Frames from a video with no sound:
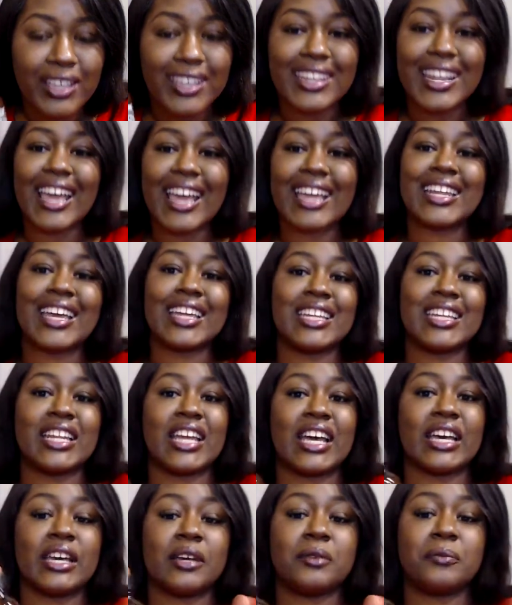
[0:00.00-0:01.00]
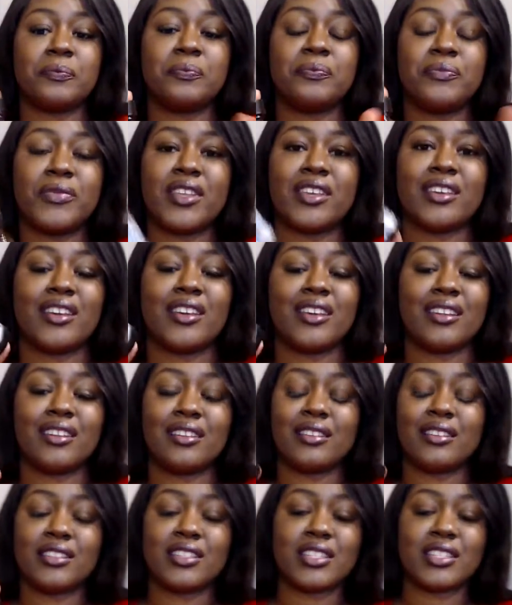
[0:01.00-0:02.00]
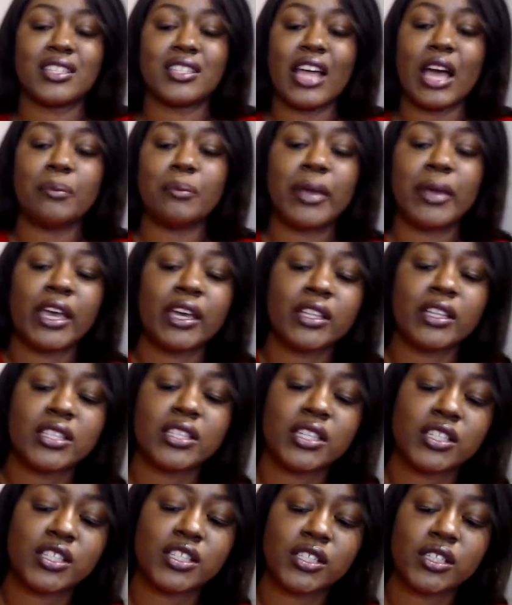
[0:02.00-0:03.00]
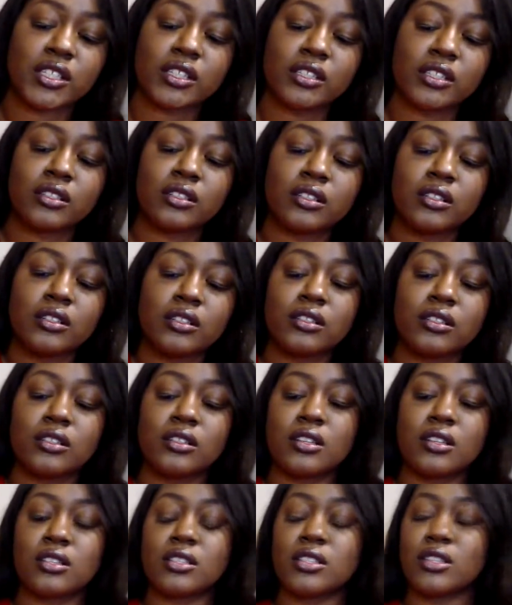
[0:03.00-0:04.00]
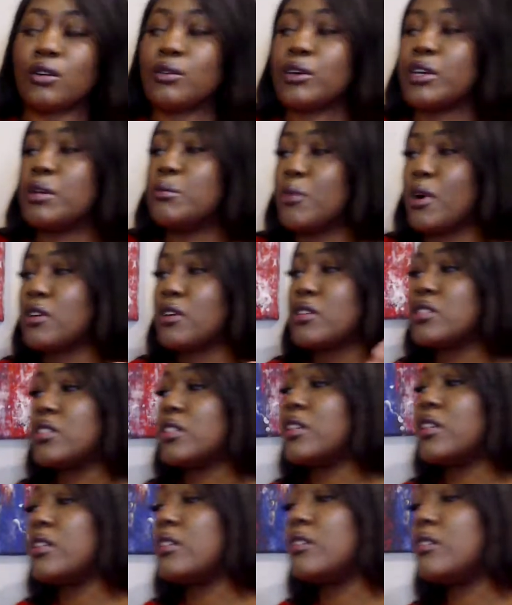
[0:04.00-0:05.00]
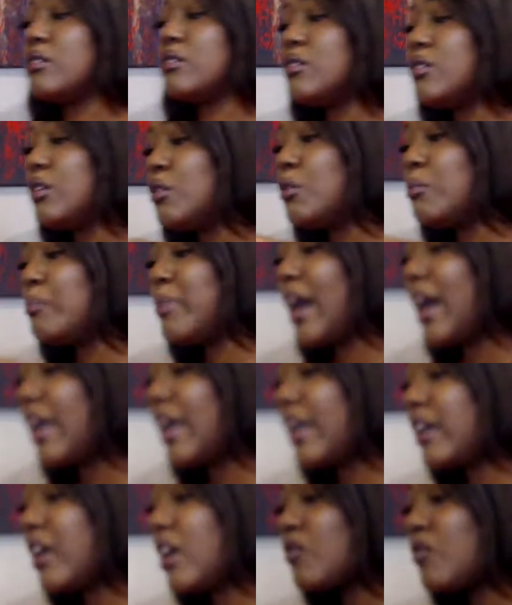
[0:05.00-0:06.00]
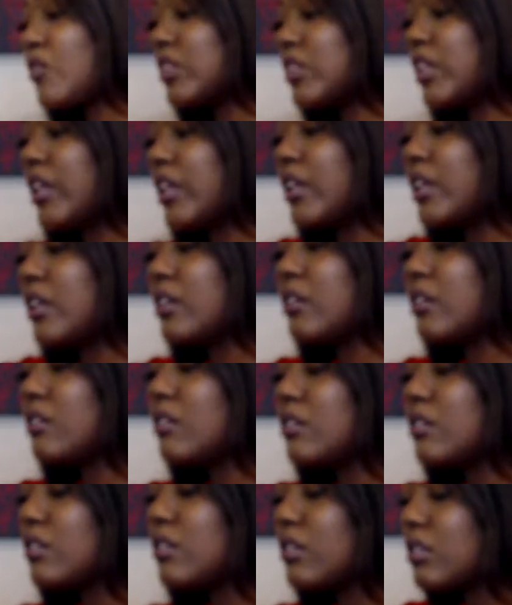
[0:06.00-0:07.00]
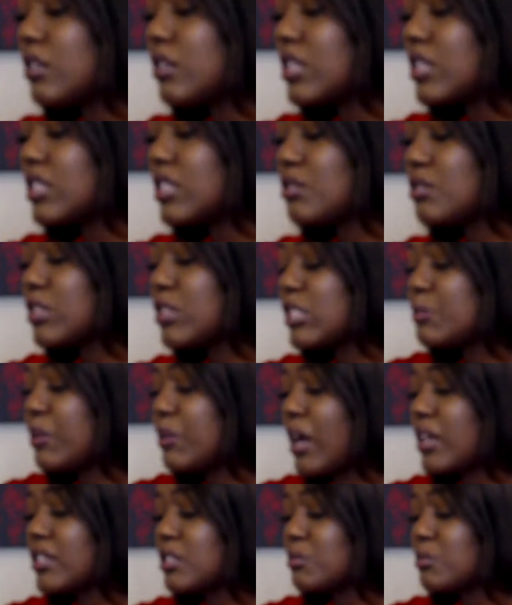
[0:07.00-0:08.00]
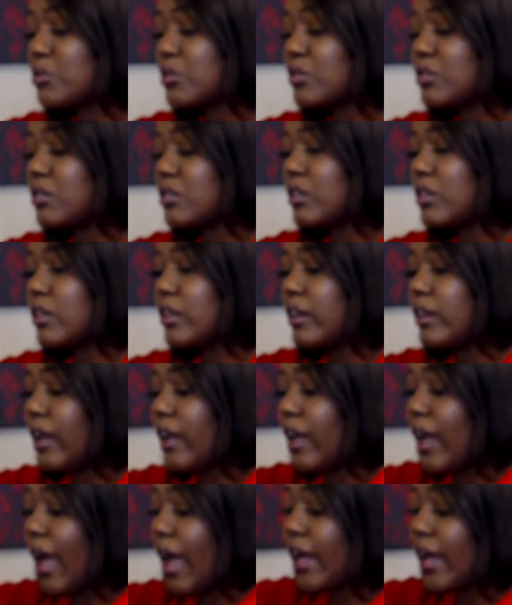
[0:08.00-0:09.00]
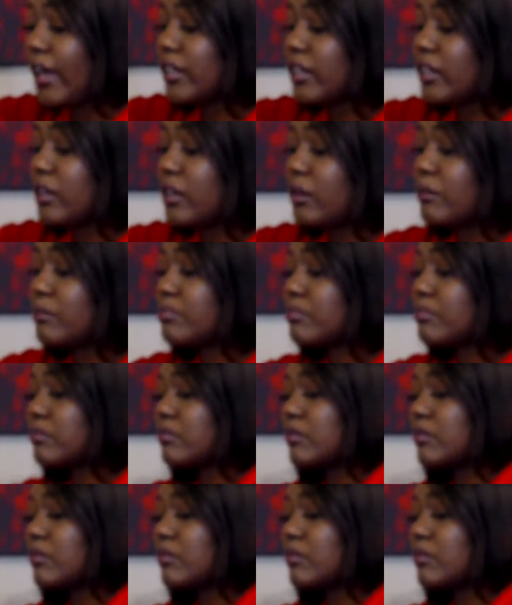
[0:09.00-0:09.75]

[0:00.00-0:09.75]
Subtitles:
$9.99. And just not paying attention, so immersed in buying everything as soon as possible, I ended up